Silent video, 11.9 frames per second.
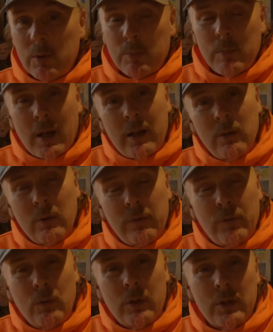it was manual
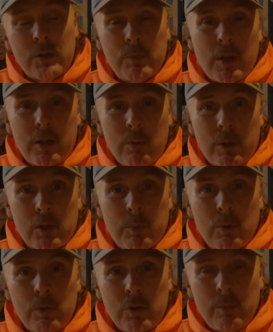focus, manual
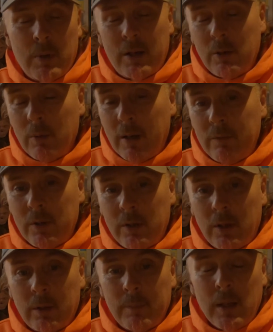exposure, manual
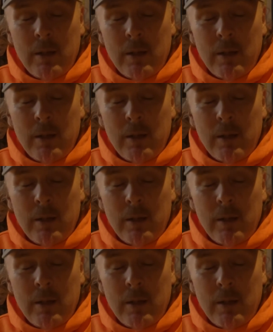everything.